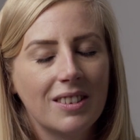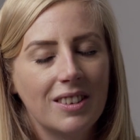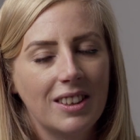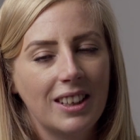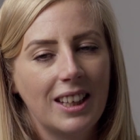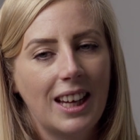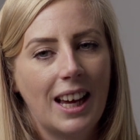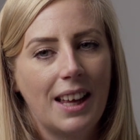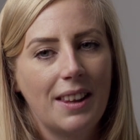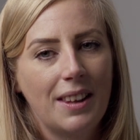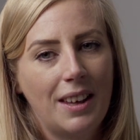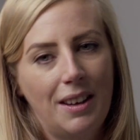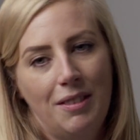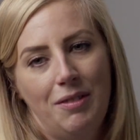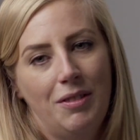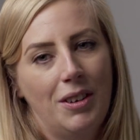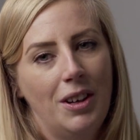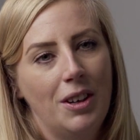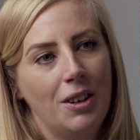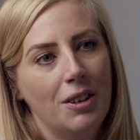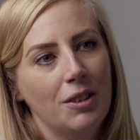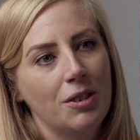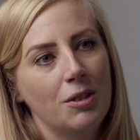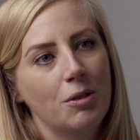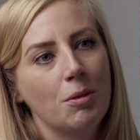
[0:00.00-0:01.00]
to get their
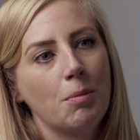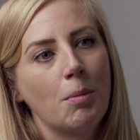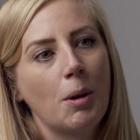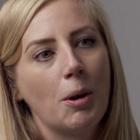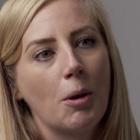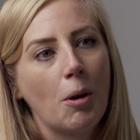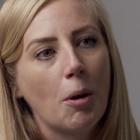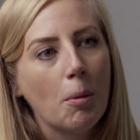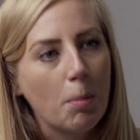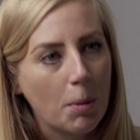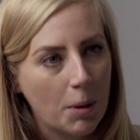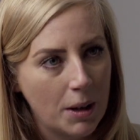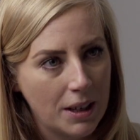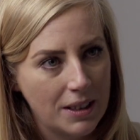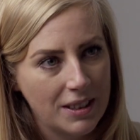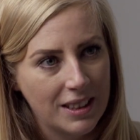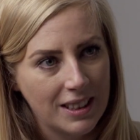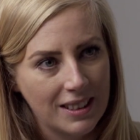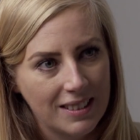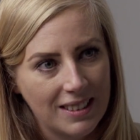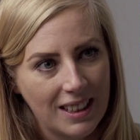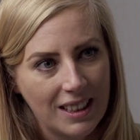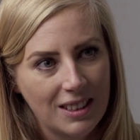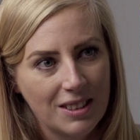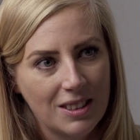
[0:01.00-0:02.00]
first remote
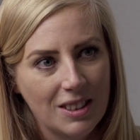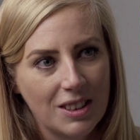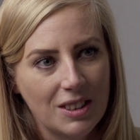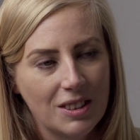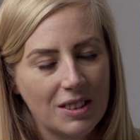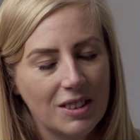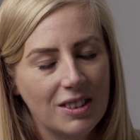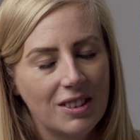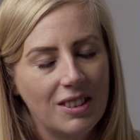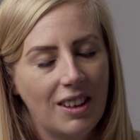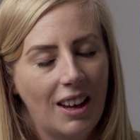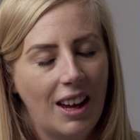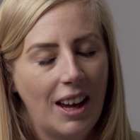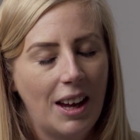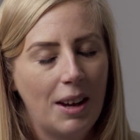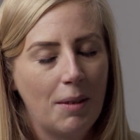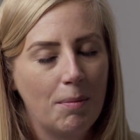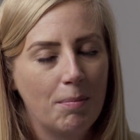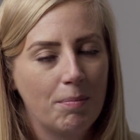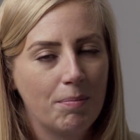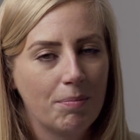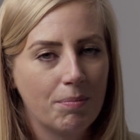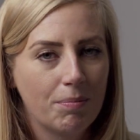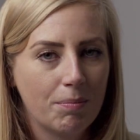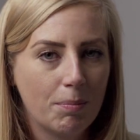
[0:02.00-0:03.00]
operating centres,
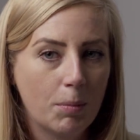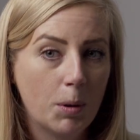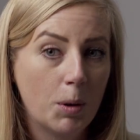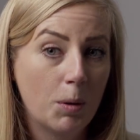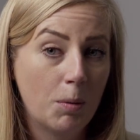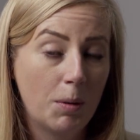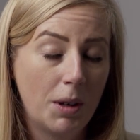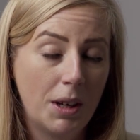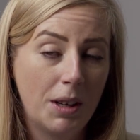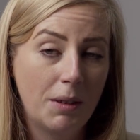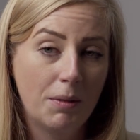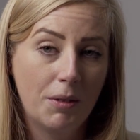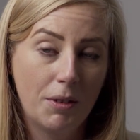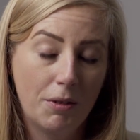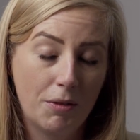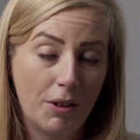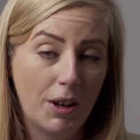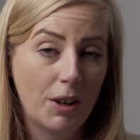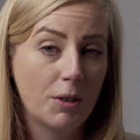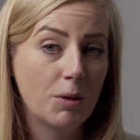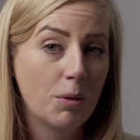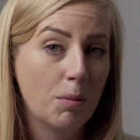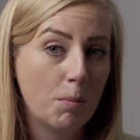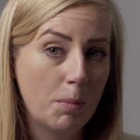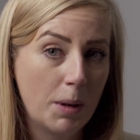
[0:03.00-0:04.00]
predominantly the
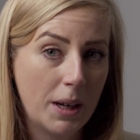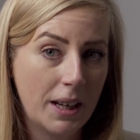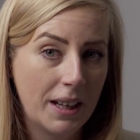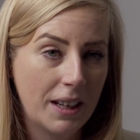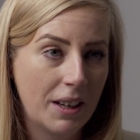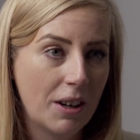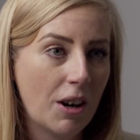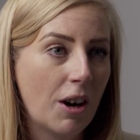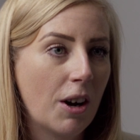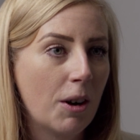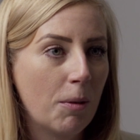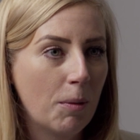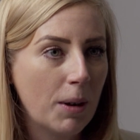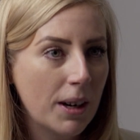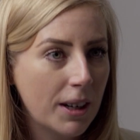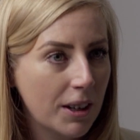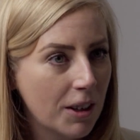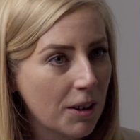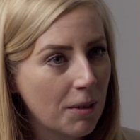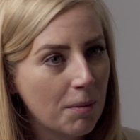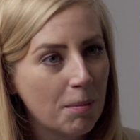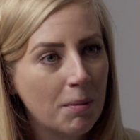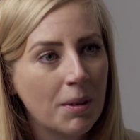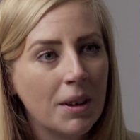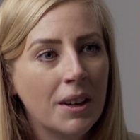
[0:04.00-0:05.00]
first one being in High
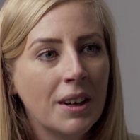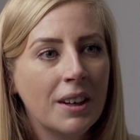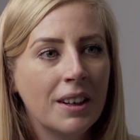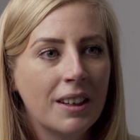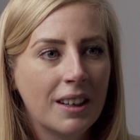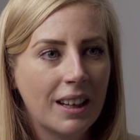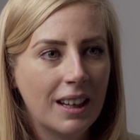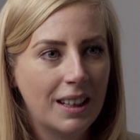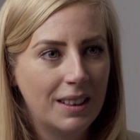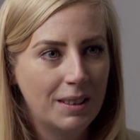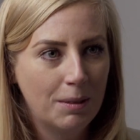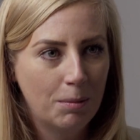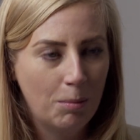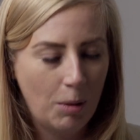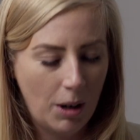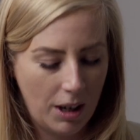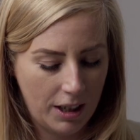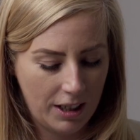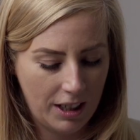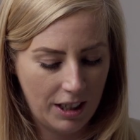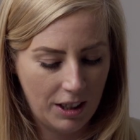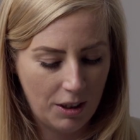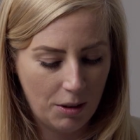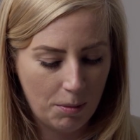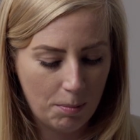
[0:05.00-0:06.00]
Wycombe, and then
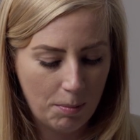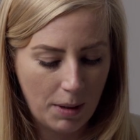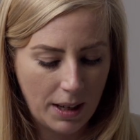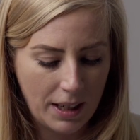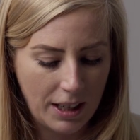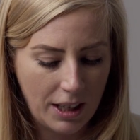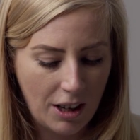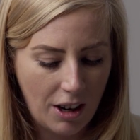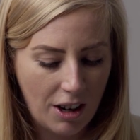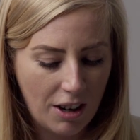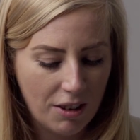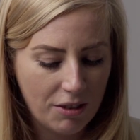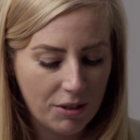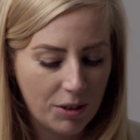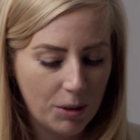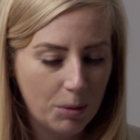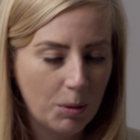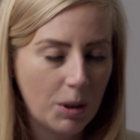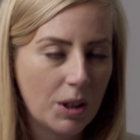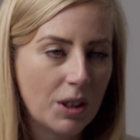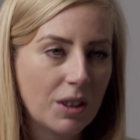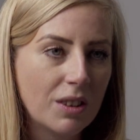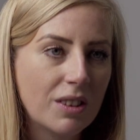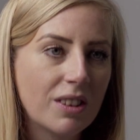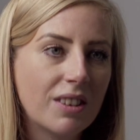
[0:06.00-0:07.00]
working on many
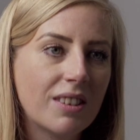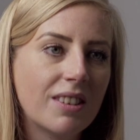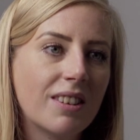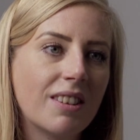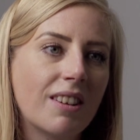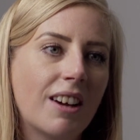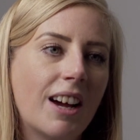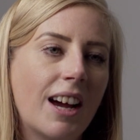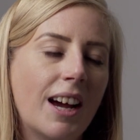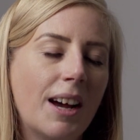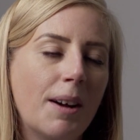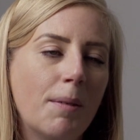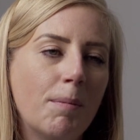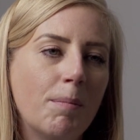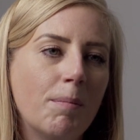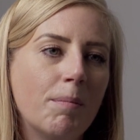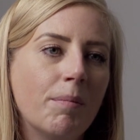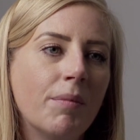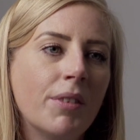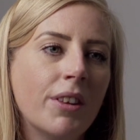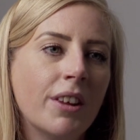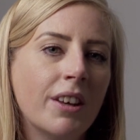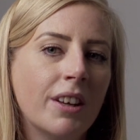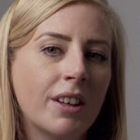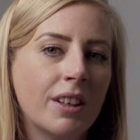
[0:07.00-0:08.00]
afterwards
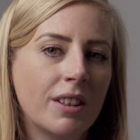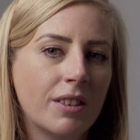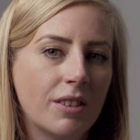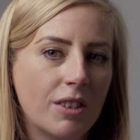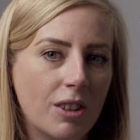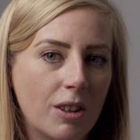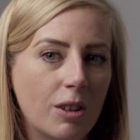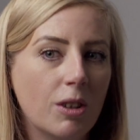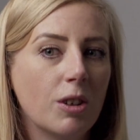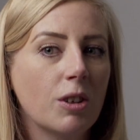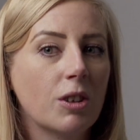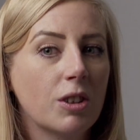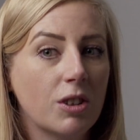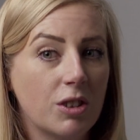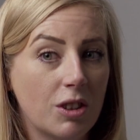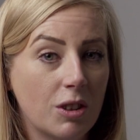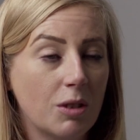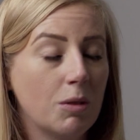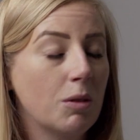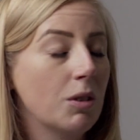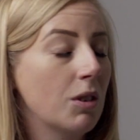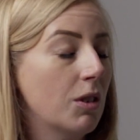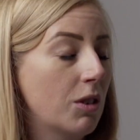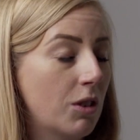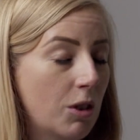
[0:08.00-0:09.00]
to look
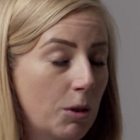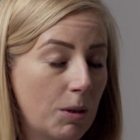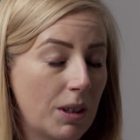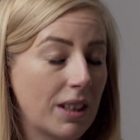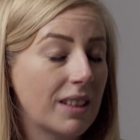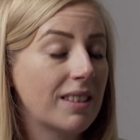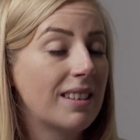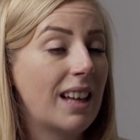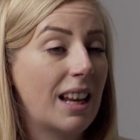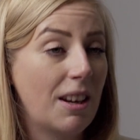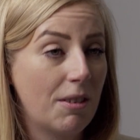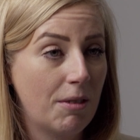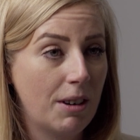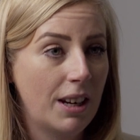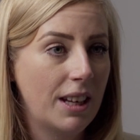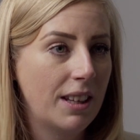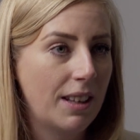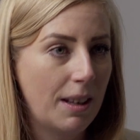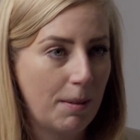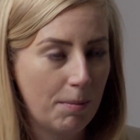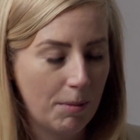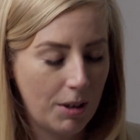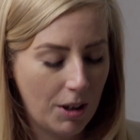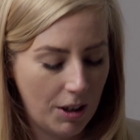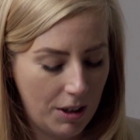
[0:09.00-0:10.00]
to accelerate
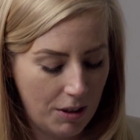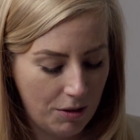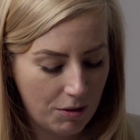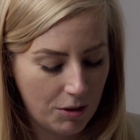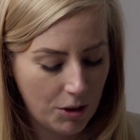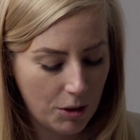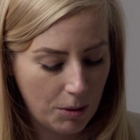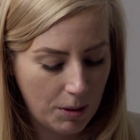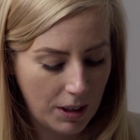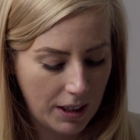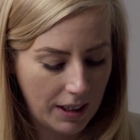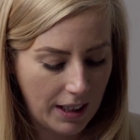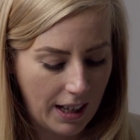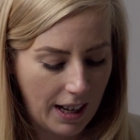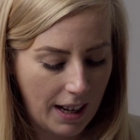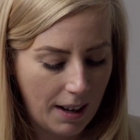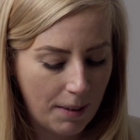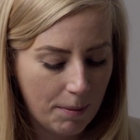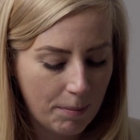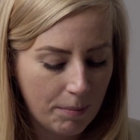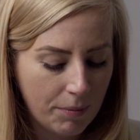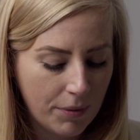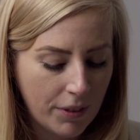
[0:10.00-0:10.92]
them kind of doing that.